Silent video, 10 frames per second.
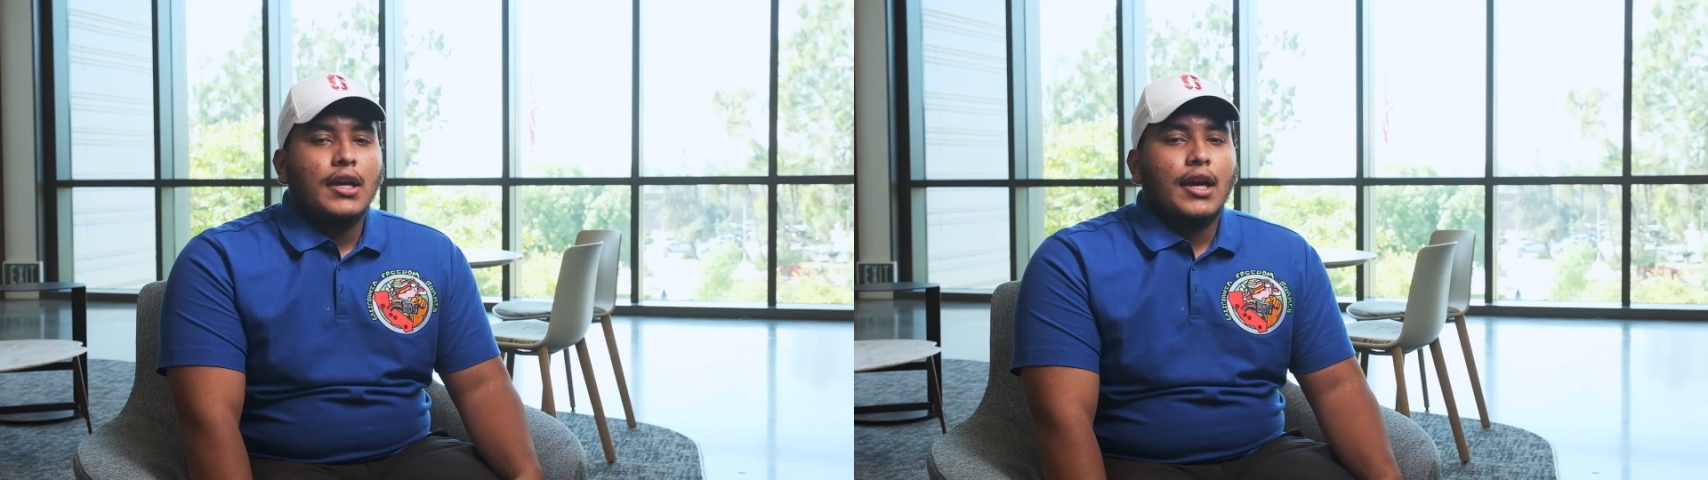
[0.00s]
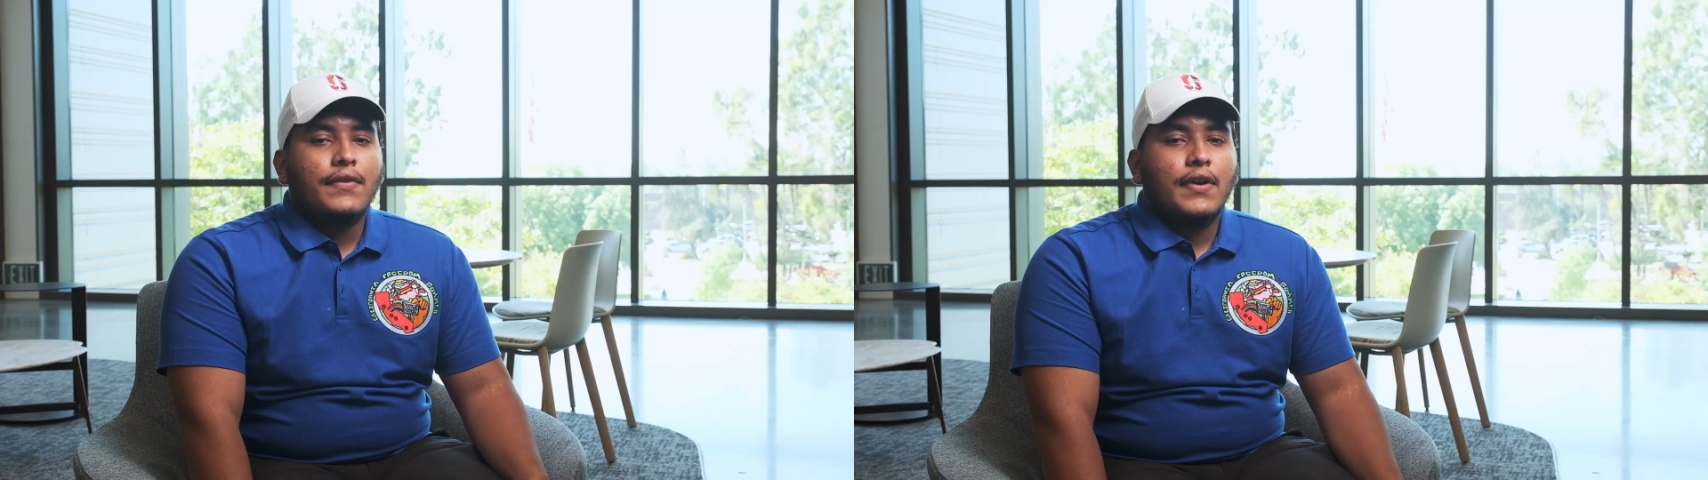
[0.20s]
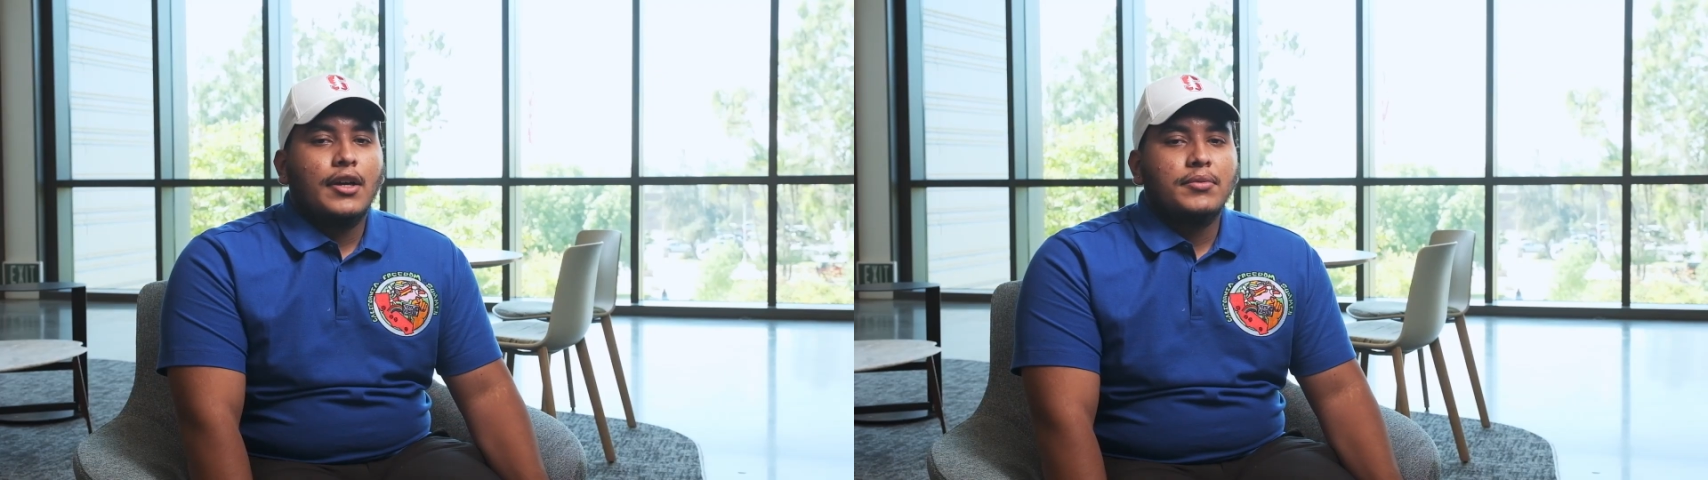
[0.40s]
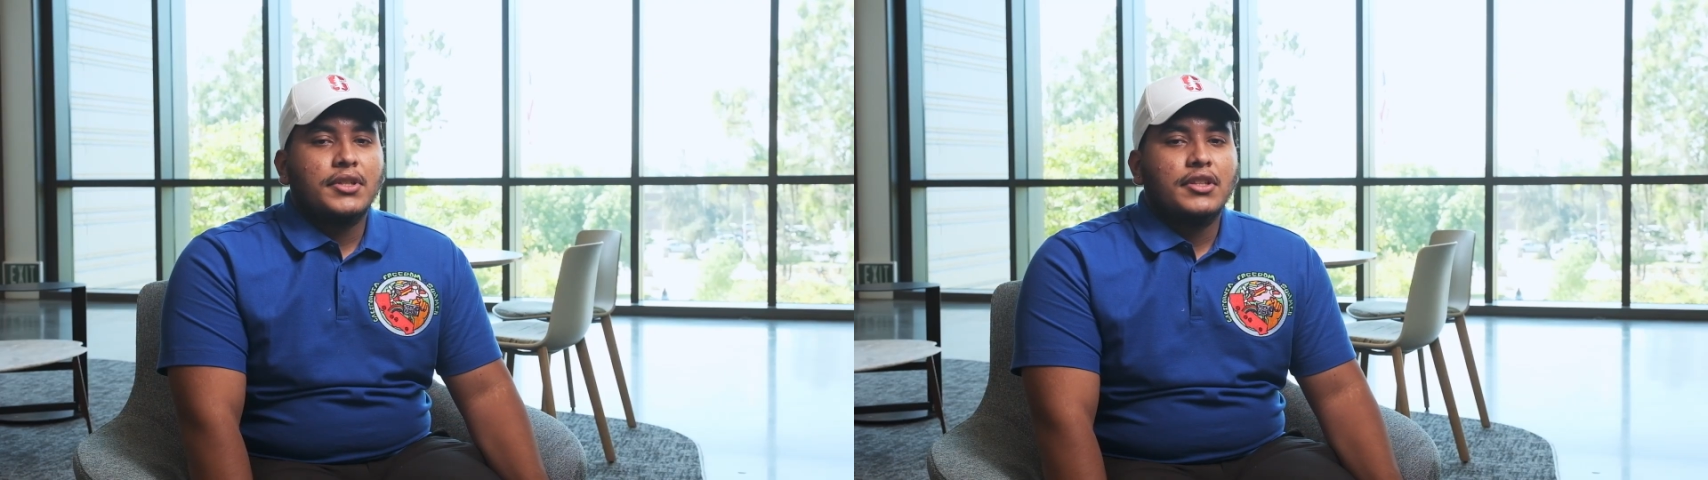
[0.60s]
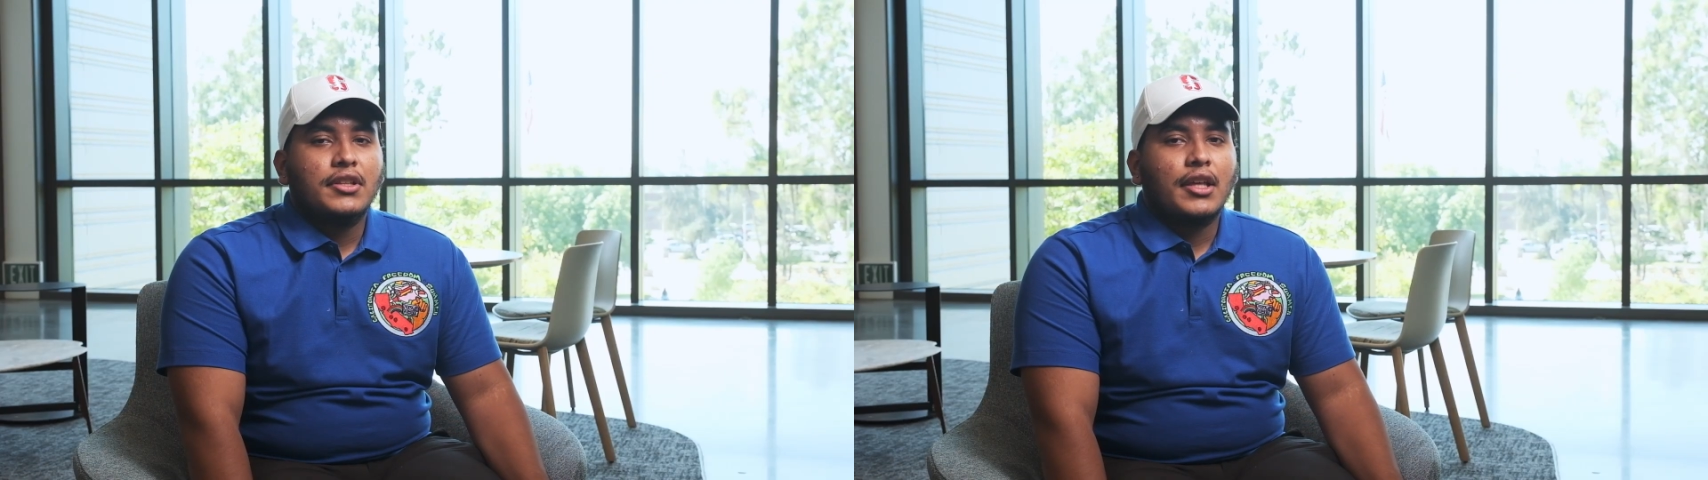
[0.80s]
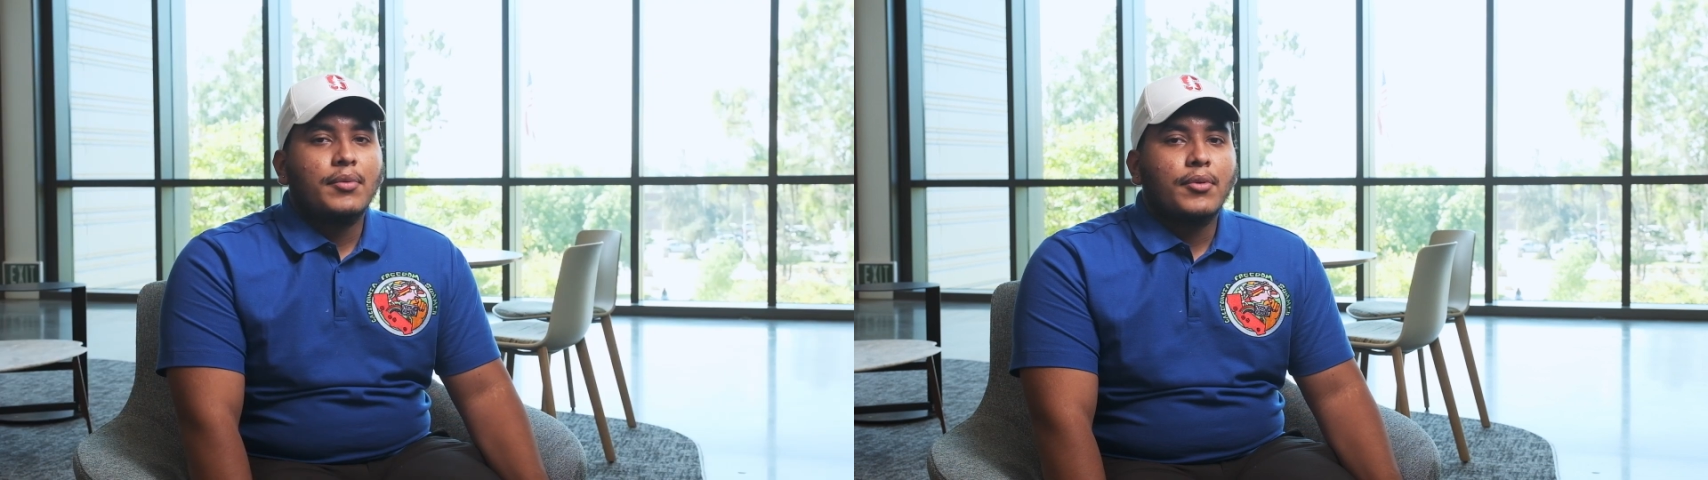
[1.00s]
I've helped in the labor